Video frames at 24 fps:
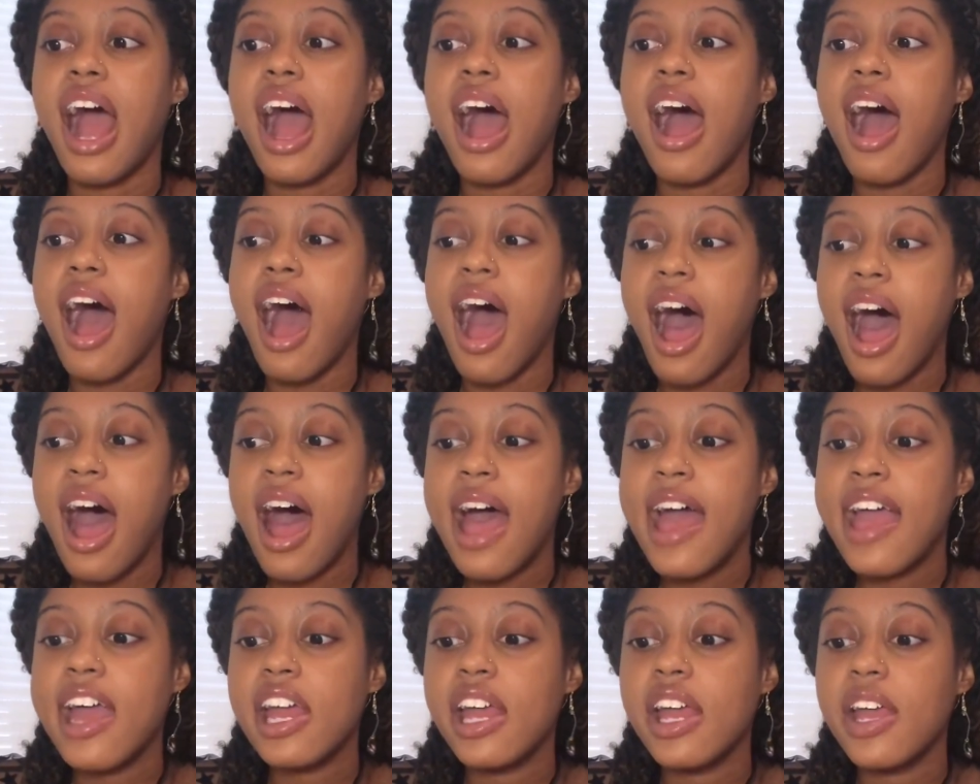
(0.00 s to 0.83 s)

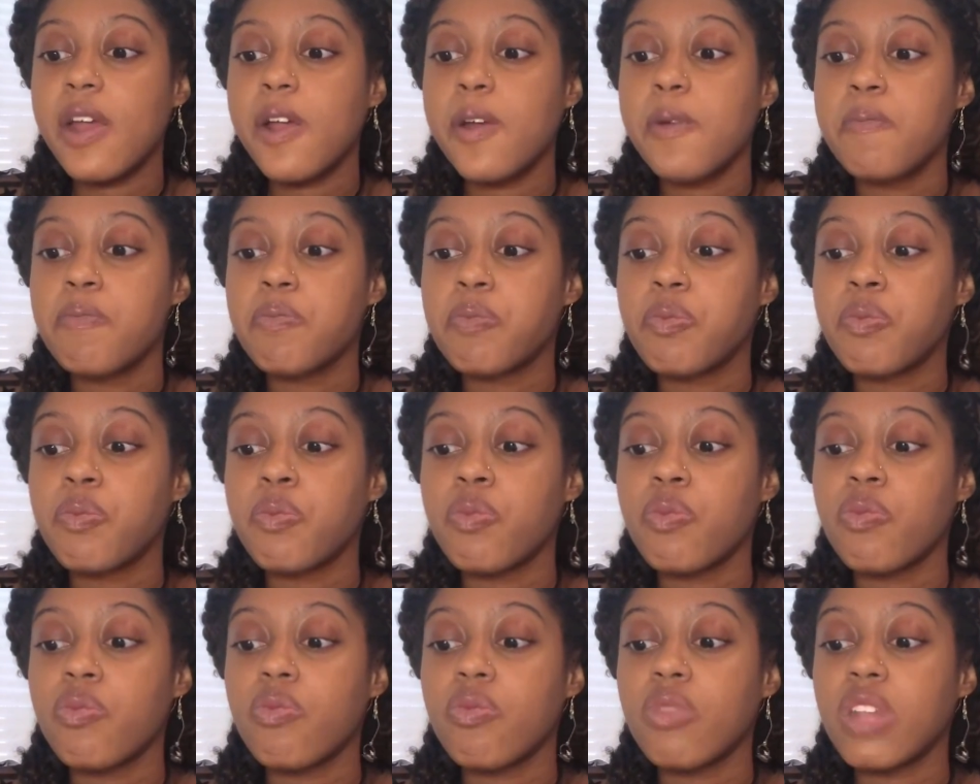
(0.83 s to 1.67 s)
I
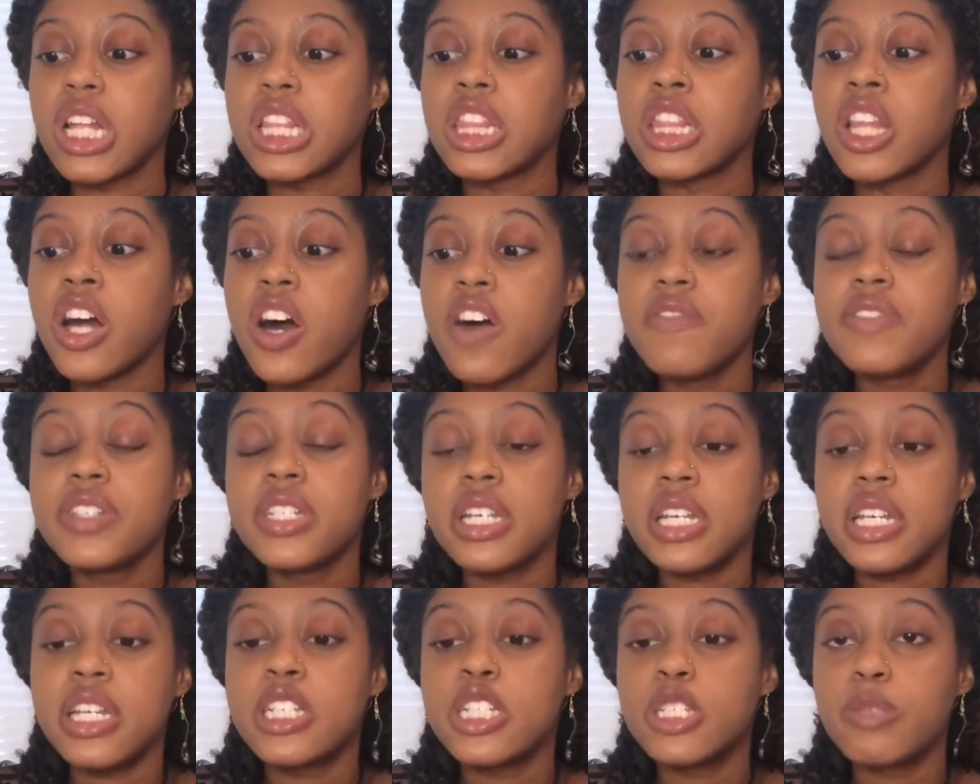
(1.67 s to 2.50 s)
love
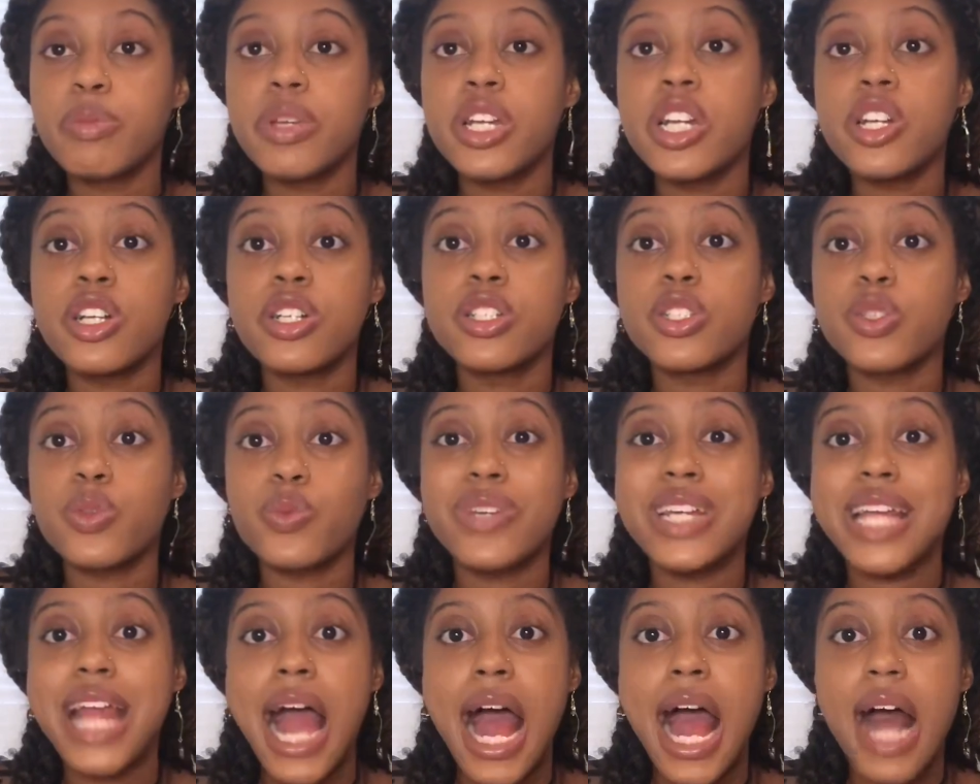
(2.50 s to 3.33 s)
to experience
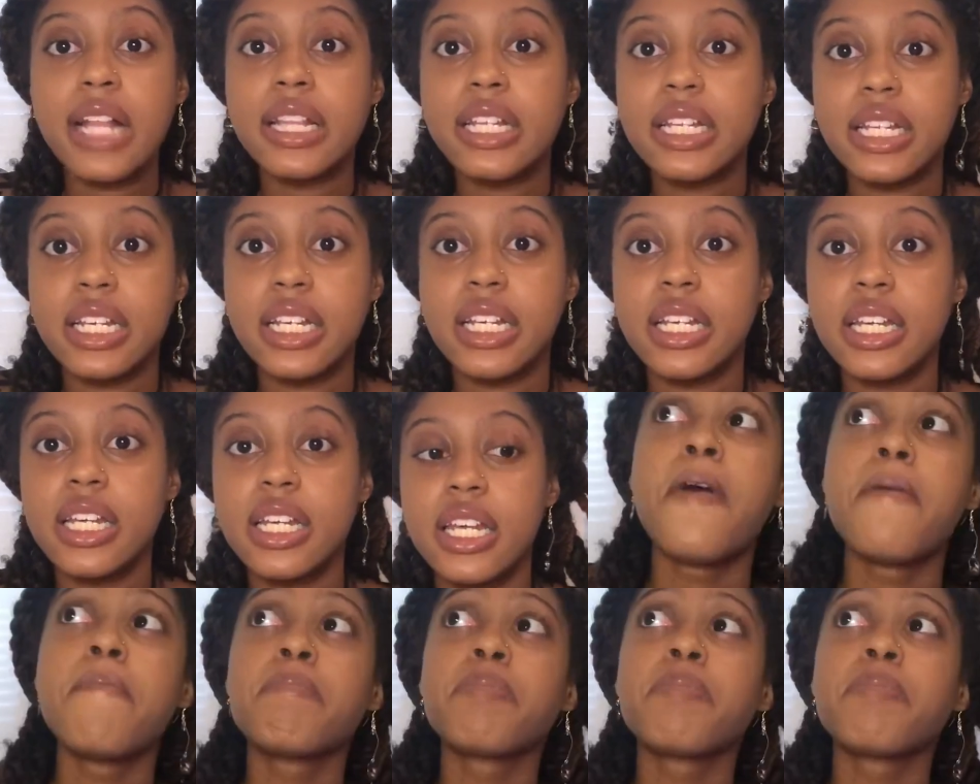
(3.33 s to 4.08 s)
reality.